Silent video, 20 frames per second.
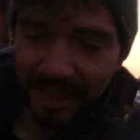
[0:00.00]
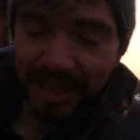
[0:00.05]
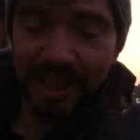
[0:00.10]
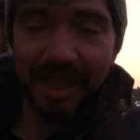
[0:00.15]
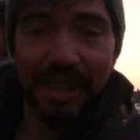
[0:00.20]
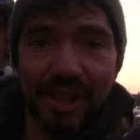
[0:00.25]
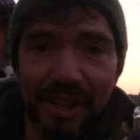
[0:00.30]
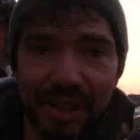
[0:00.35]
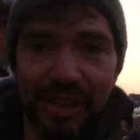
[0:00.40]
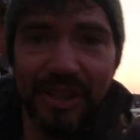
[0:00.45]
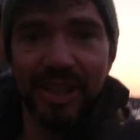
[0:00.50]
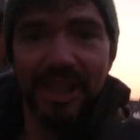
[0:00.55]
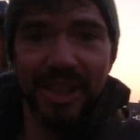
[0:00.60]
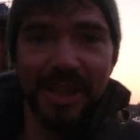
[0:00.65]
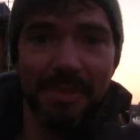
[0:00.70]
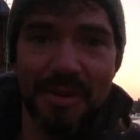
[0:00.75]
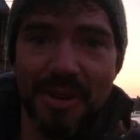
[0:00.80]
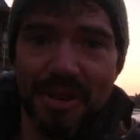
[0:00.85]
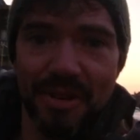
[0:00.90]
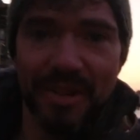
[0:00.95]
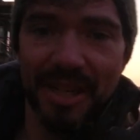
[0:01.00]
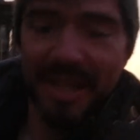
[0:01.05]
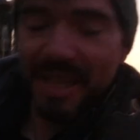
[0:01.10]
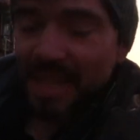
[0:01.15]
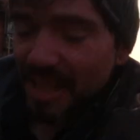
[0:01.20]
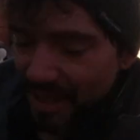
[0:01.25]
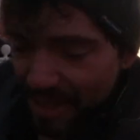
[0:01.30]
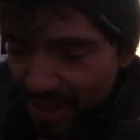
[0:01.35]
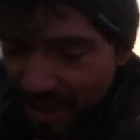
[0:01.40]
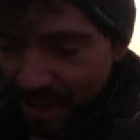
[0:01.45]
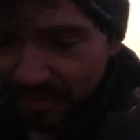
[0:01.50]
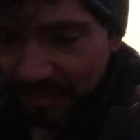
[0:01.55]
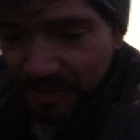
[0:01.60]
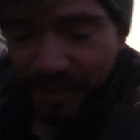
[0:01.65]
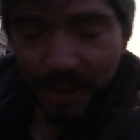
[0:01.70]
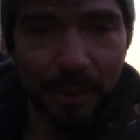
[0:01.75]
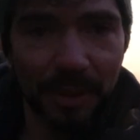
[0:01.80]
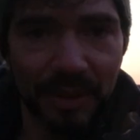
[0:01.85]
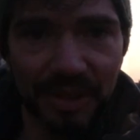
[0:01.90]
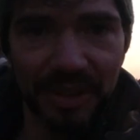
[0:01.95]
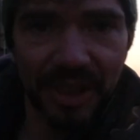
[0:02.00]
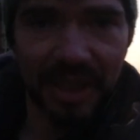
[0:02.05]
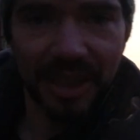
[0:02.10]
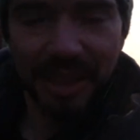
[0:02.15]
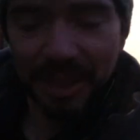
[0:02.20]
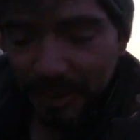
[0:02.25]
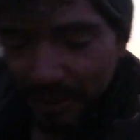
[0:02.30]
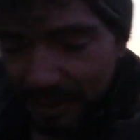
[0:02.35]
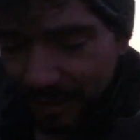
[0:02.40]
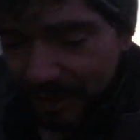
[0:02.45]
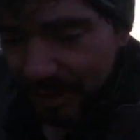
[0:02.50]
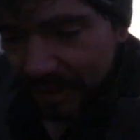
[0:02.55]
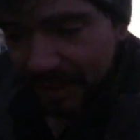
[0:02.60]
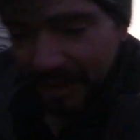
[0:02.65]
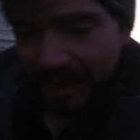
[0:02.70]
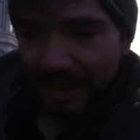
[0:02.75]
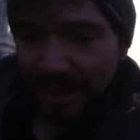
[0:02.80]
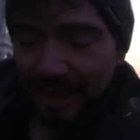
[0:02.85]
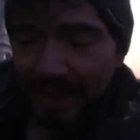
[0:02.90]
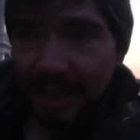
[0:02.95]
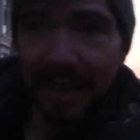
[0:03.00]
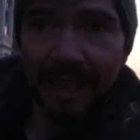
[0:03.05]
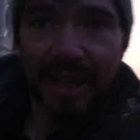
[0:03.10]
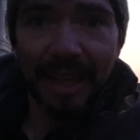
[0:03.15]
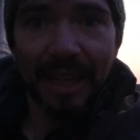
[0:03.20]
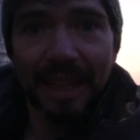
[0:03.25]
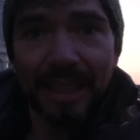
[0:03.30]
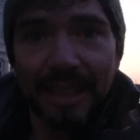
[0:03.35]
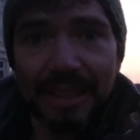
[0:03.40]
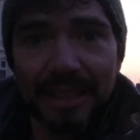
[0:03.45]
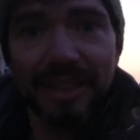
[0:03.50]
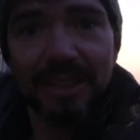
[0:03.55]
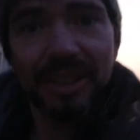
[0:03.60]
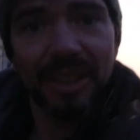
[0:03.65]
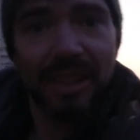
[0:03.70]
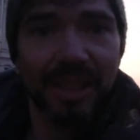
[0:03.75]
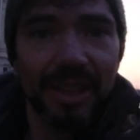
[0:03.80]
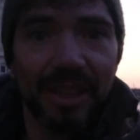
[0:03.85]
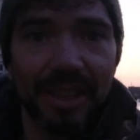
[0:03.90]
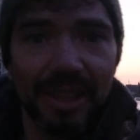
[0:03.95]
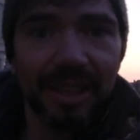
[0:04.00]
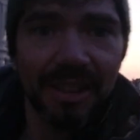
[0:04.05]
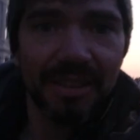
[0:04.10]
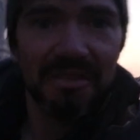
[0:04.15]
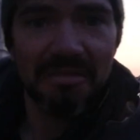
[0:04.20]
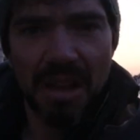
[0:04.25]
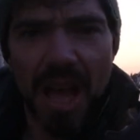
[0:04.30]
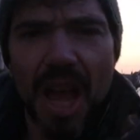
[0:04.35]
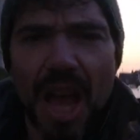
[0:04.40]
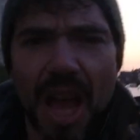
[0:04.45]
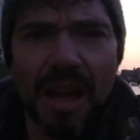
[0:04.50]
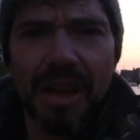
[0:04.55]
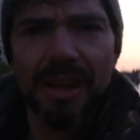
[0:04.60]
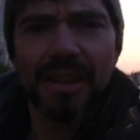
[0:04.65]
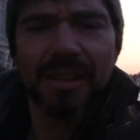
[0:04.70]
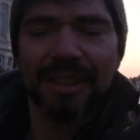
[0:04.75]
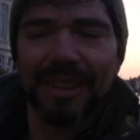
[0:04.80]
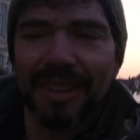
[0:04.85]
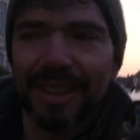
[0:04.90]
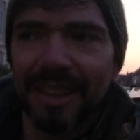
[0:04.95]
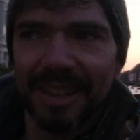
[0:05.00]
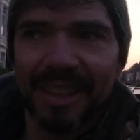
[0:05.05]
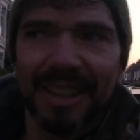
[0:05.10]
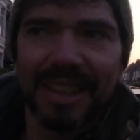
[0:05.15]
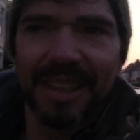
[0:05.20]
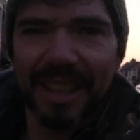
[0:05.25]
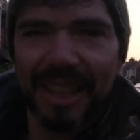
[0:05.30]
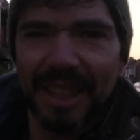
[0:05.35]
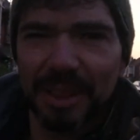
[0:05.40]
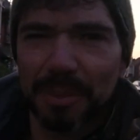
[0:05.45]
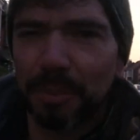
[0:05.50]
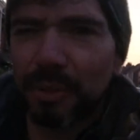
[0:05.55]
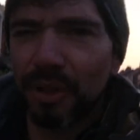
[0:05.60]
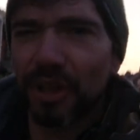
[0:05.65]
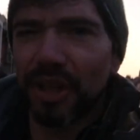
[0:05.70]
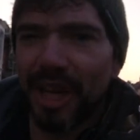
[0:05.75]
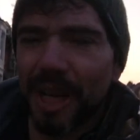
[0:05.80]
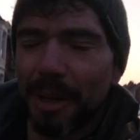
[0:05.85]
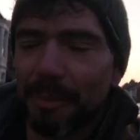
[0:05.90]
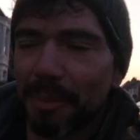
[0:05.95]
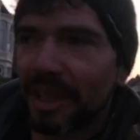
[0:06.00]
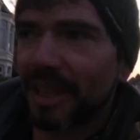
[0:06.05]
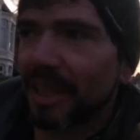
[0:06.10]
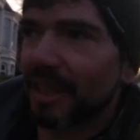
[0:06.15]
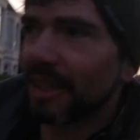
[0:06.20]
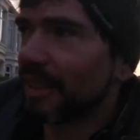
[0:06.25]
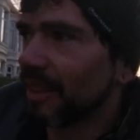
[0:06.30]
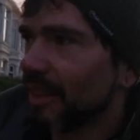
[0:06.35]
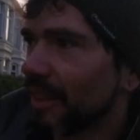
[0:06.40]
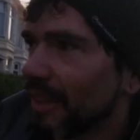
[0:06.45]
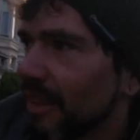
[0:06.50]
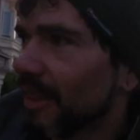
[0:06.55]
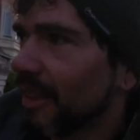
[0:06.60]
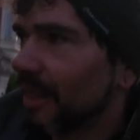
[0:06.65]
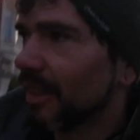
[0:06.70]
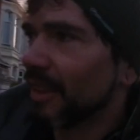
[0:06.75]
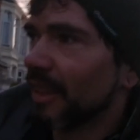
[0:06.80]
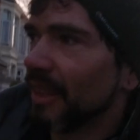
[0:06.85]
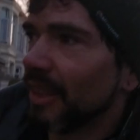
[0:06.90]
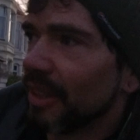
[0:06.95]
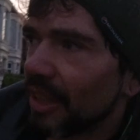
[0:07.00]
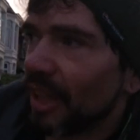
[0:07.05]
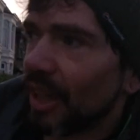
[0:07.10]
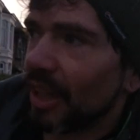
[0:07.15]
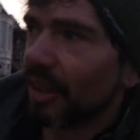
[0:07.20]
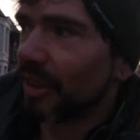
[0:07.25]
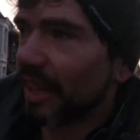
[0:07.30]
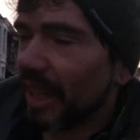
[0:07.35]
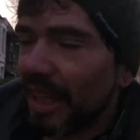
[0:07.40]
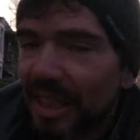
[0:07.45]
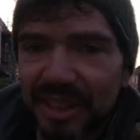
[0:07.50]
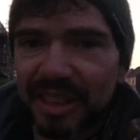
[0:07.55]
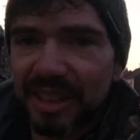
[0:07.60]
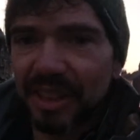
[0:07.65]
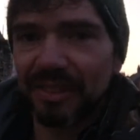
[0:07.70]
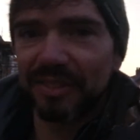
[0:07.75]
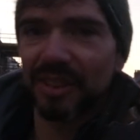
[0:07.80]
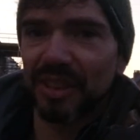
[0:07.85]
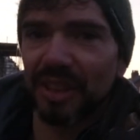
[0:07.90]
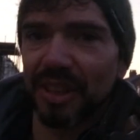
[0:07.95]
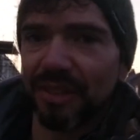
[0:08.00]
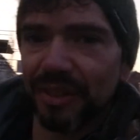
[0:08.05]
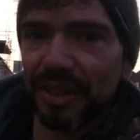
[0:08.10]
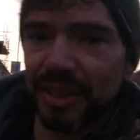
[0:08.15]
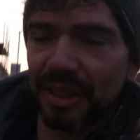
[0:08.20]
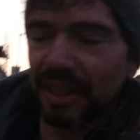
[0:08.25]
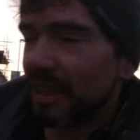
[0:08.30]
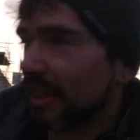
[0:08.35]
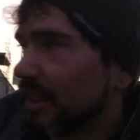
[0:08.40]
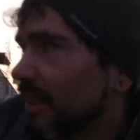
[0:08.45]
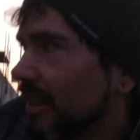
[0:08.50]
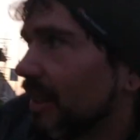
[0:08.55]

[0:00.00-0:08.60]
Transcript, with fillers: early in the morning. Hopefully won't see anyone, and yeah, it's pretty epic. The location I've discovered,